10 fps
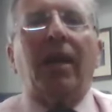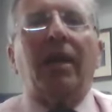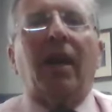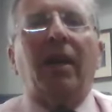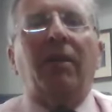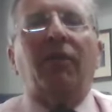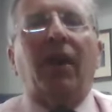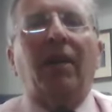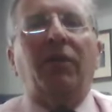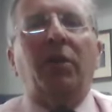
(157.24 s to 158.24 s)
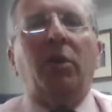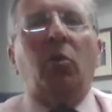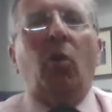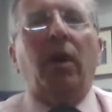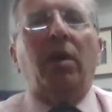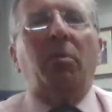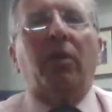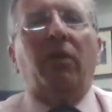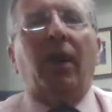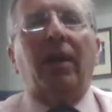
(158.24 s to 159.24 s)
89521
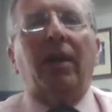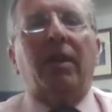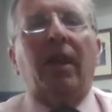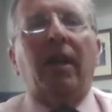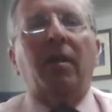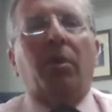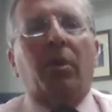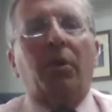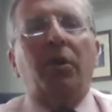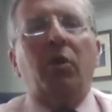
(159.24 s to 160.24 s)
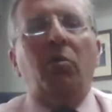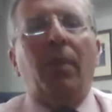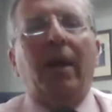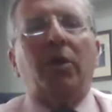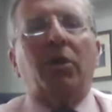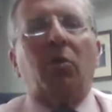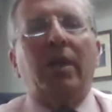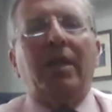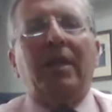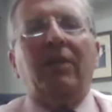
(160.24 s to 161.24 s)
provides that any person who makes or
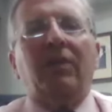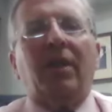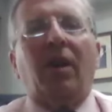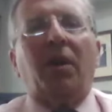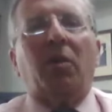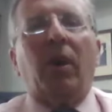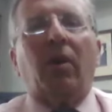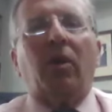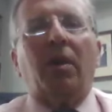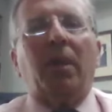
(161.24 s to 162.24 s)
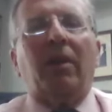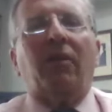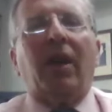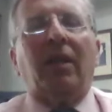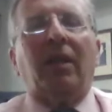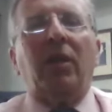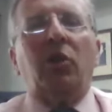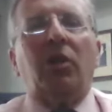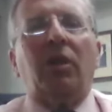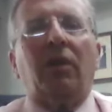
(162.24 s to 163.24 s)
receives an honorarium in
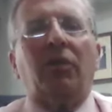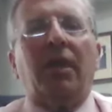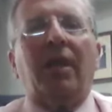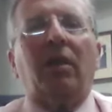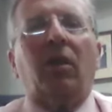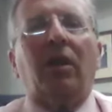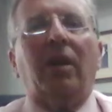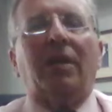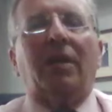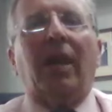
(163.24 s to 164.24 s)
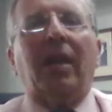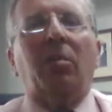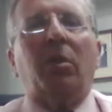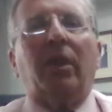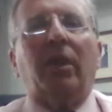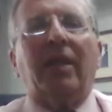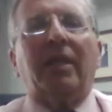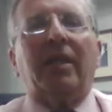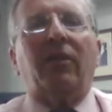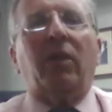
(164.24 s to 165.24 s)
violation of state law is liable in a
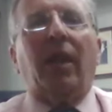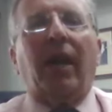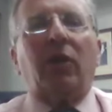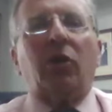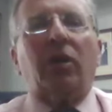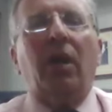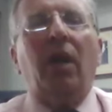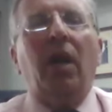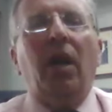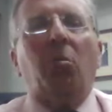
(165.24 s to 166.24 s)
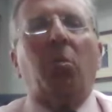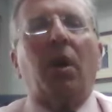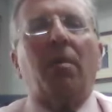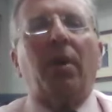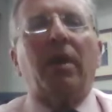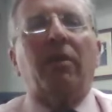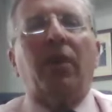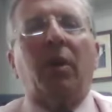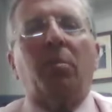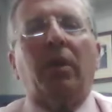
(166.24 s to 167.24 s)
civil action brought by the
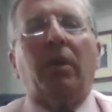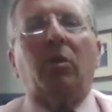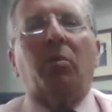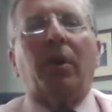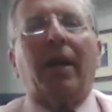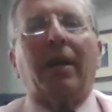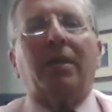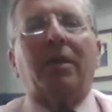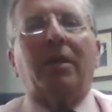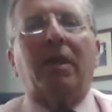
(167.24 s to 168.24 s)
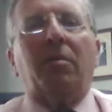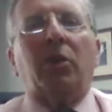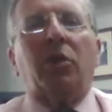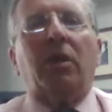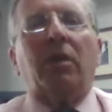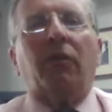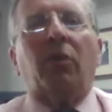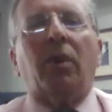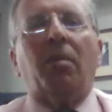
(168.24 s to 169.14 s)
Fair Political Practices Commission for